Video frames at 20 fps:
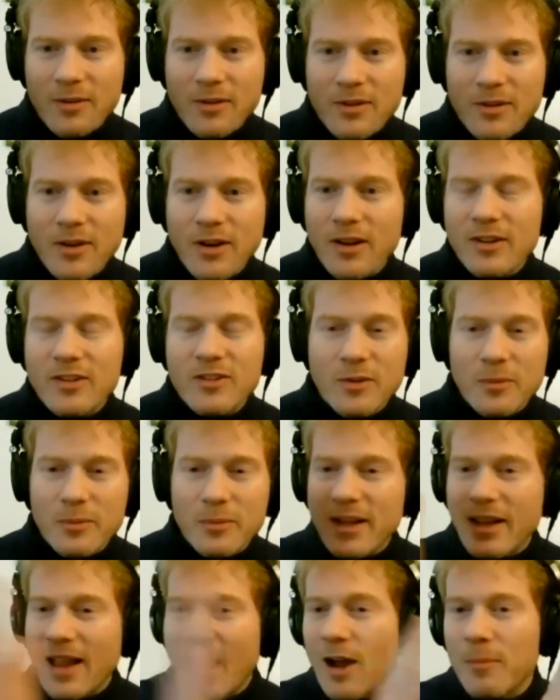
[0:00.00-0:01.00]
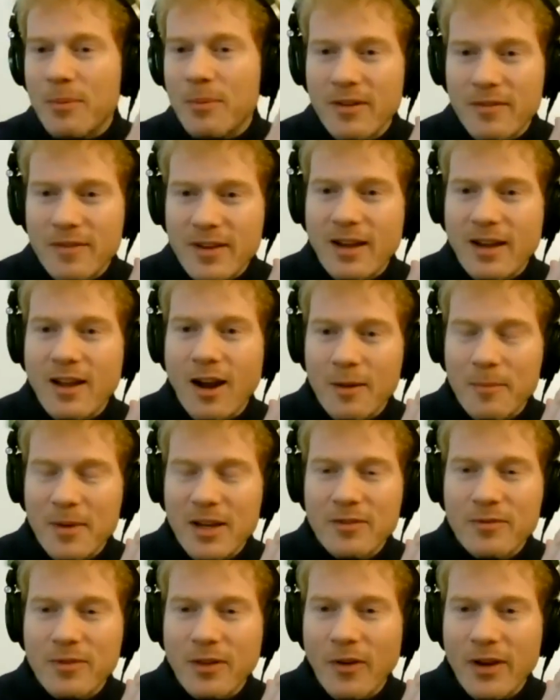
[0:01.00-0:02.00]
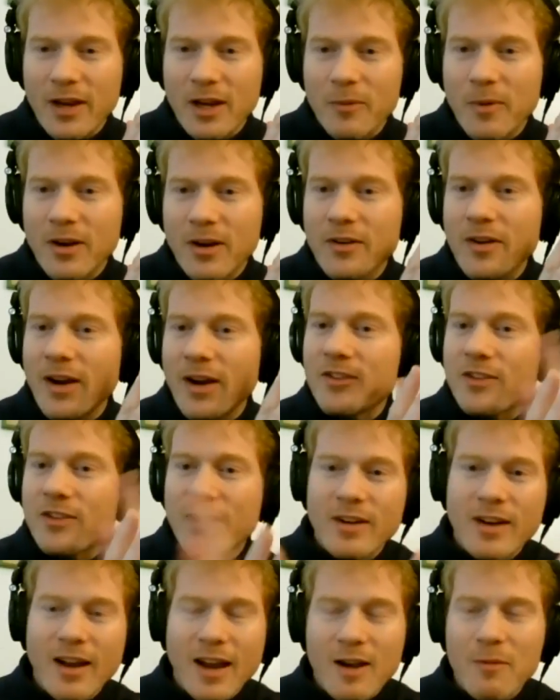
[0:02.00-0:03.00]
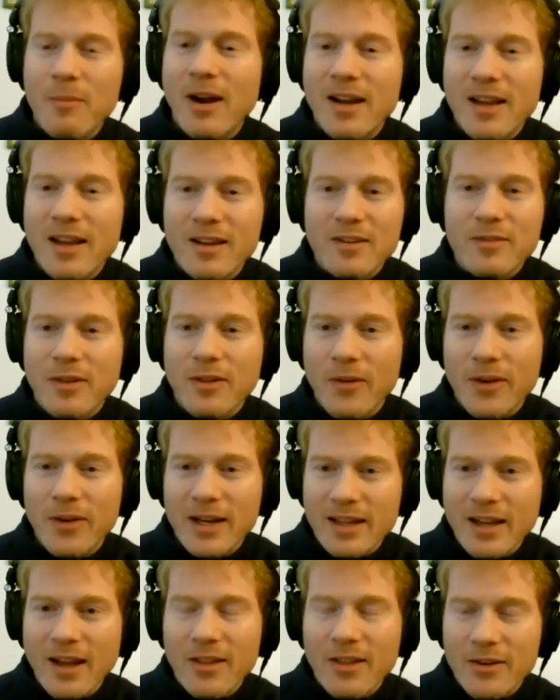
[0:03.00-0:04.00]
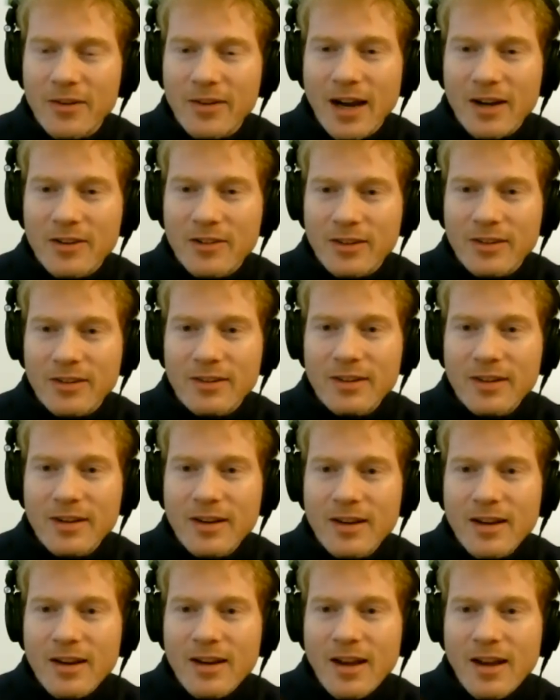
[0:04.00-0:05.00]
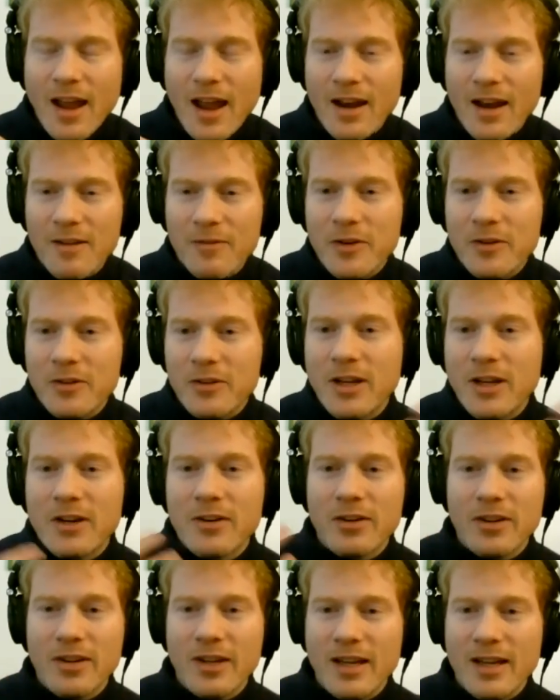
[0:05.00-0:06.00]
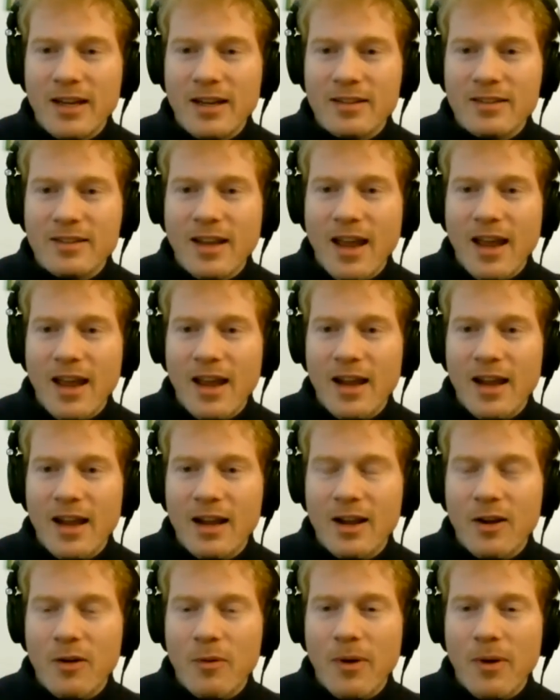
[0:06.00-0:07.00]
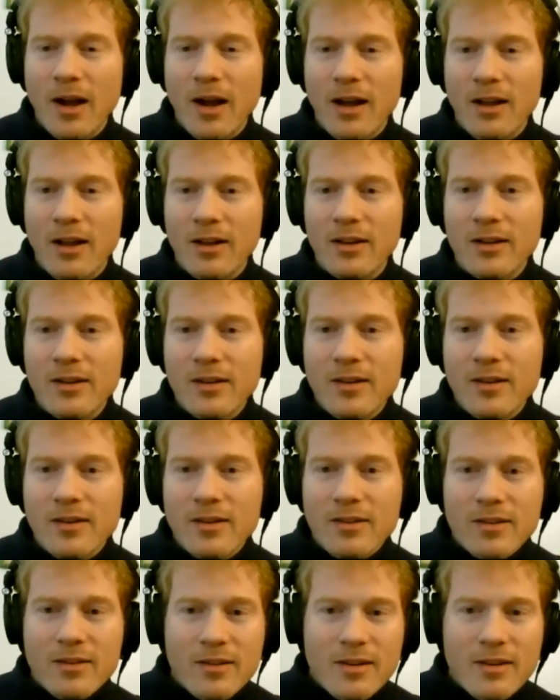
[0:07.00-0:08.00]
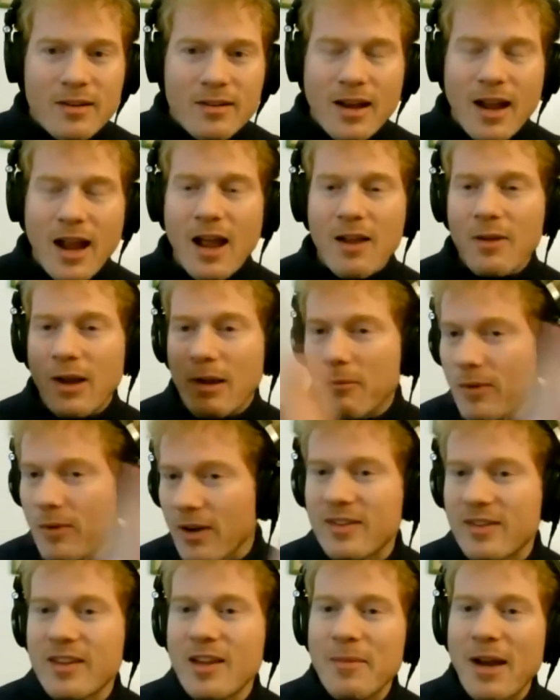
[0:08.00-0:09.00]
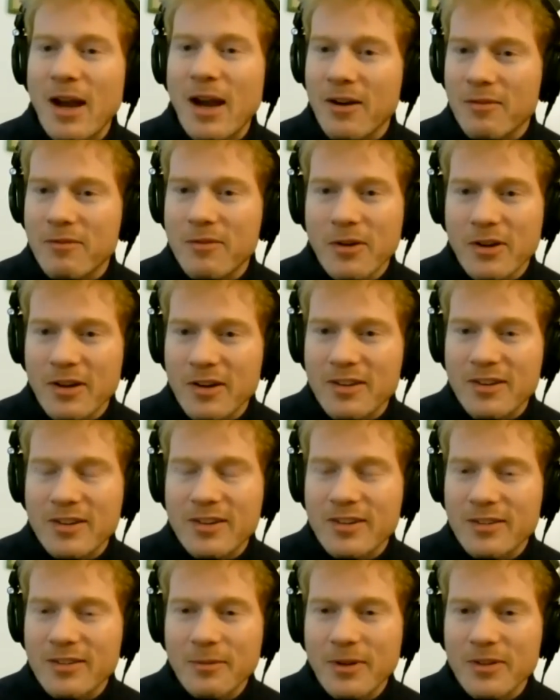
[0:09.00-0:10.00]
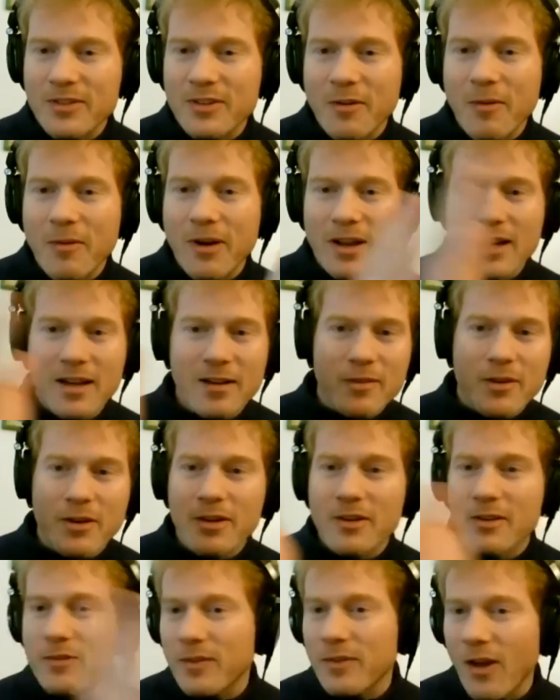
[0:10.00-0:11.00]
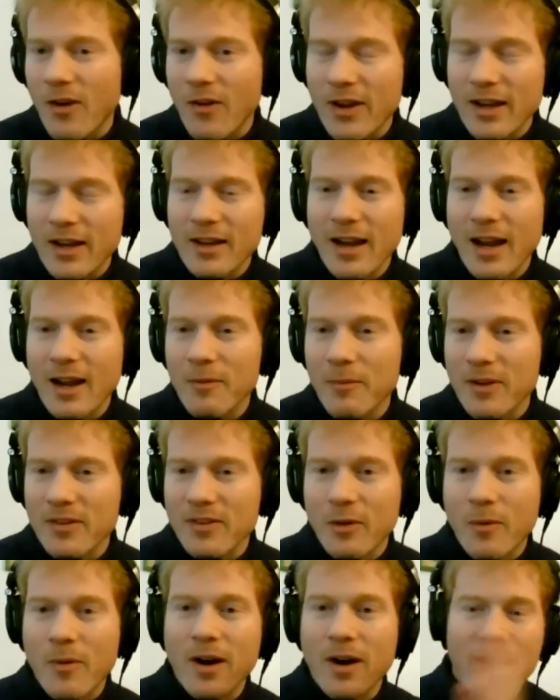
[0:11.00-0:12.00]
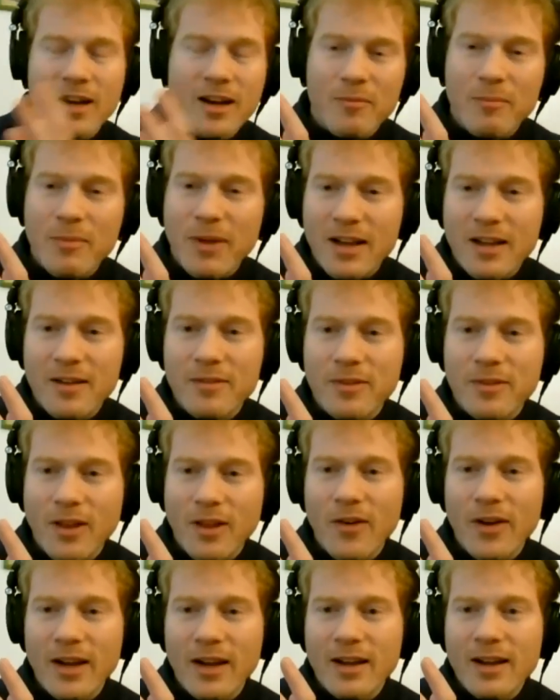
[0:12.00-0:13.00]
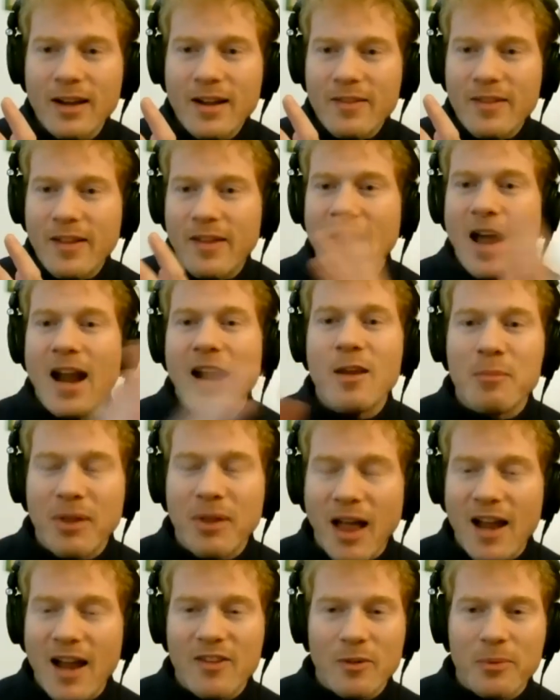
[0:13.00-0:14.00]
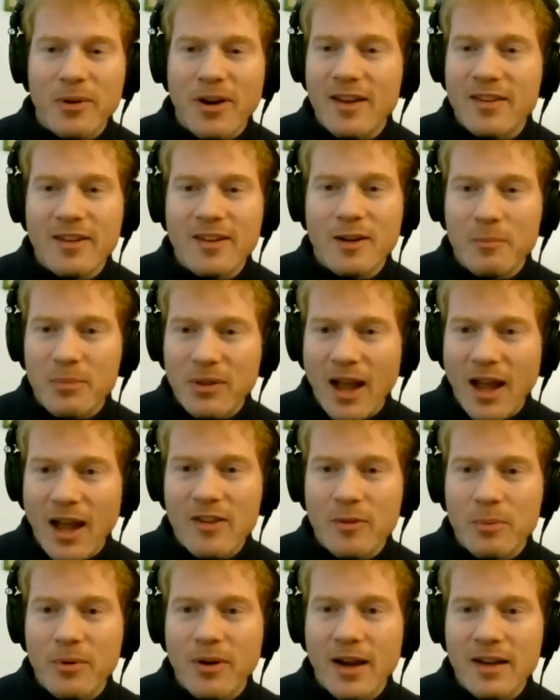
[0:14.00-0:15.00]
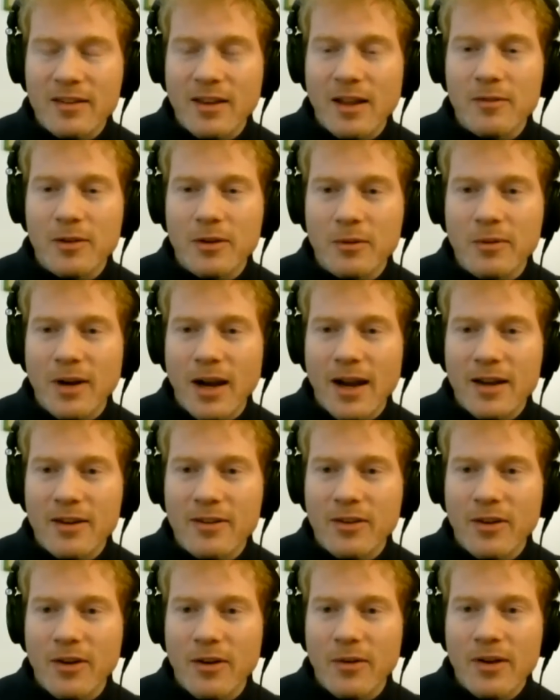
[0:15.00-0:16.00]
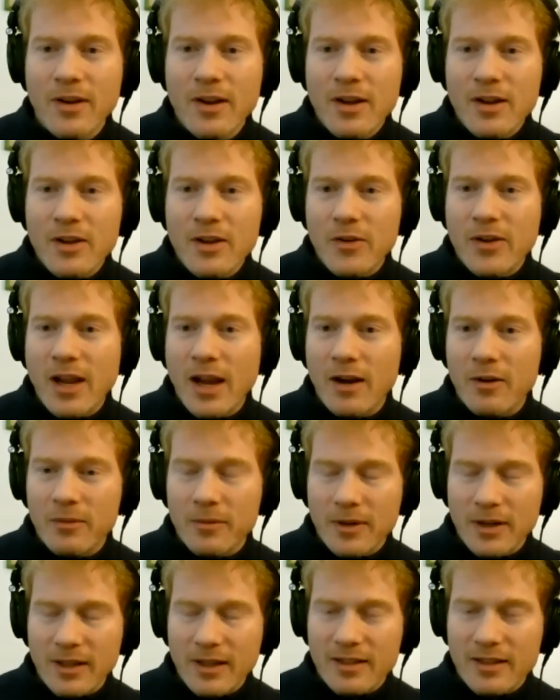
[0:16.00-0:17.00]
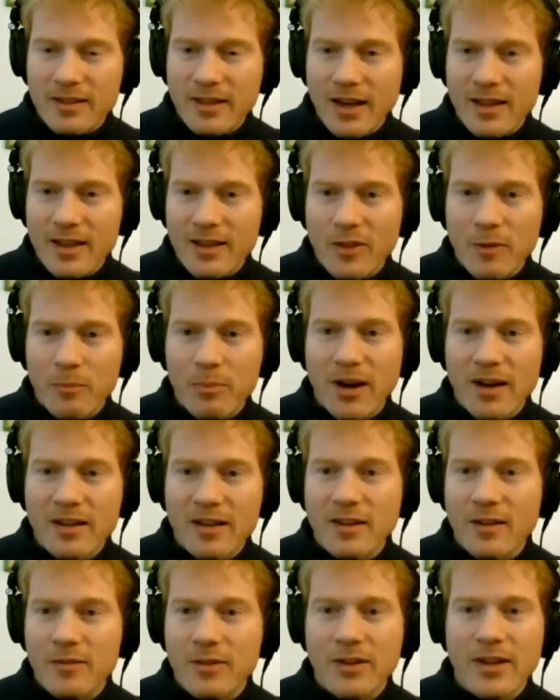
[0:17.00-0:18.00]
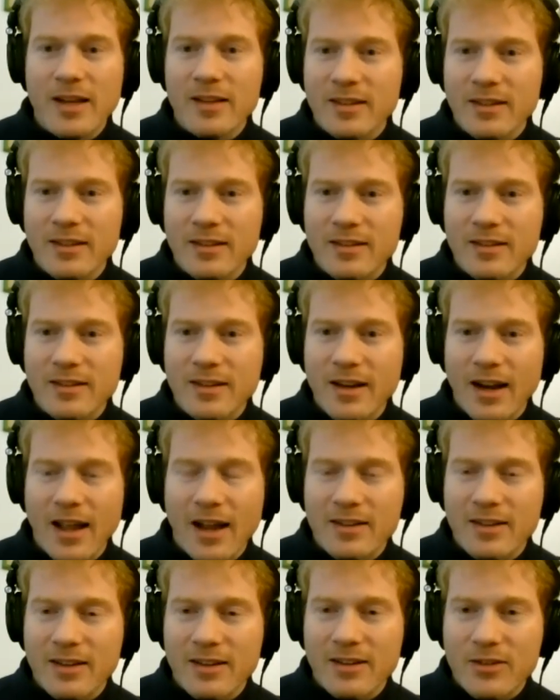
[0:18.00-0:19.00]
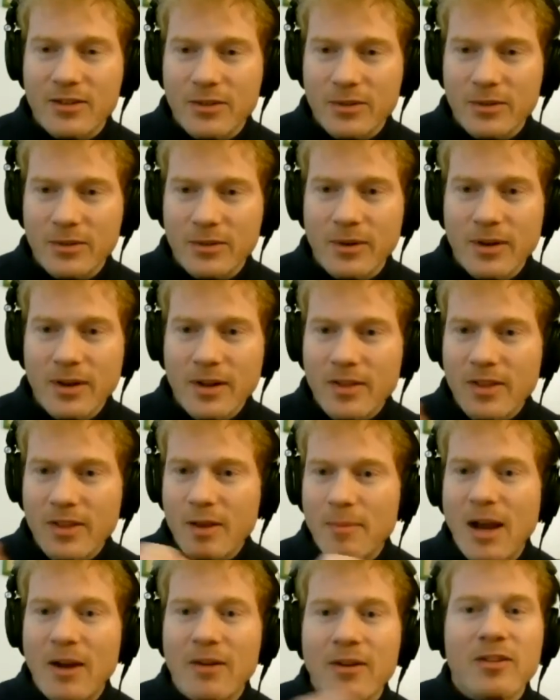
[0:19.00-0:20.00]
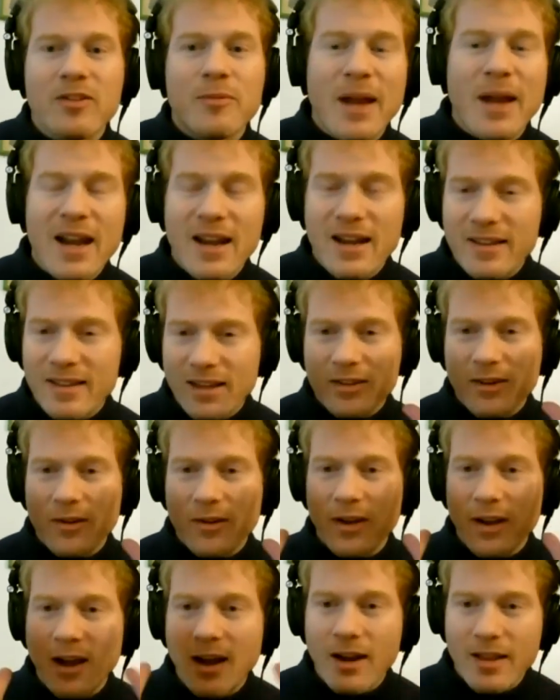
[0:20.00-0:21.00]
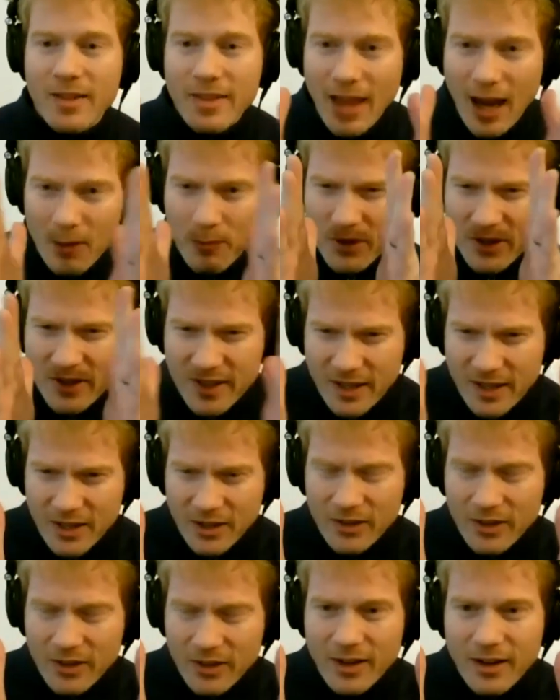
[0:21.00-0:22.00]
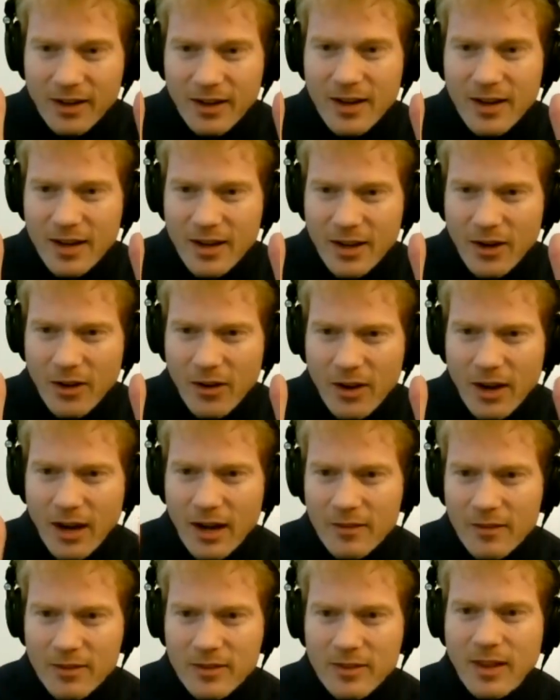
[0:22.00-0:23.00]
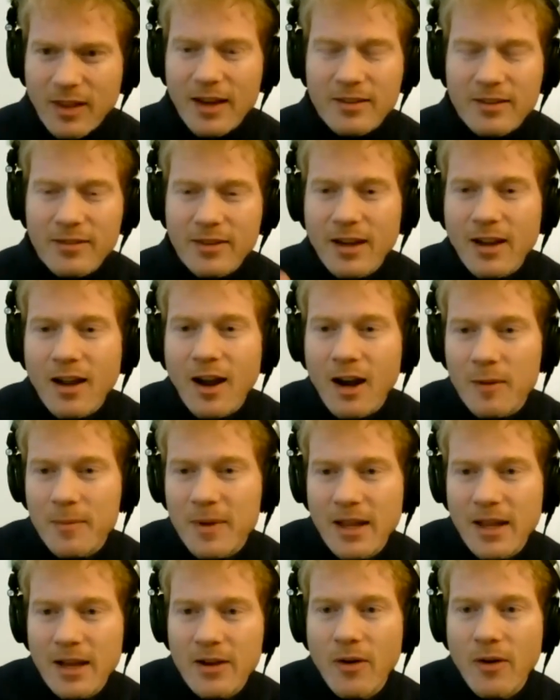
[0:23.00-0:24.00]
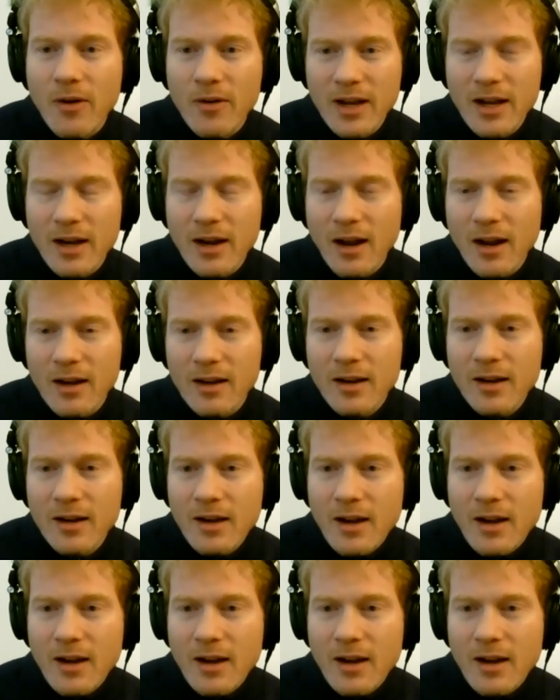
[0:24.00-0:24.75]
goods, the real output of the economy is flowing in one direction and money is flowing in the other direction. And if you're literally saying, well, what's the amount of goods, what's the quantity of goods flowing, and what's the quantity of money flowing, then that implies a price. It implies a price level, right? So you can't really say that the price level isn't connected to the amount of spending that's going on in that particular, kind of slice of the economy that you hone in on.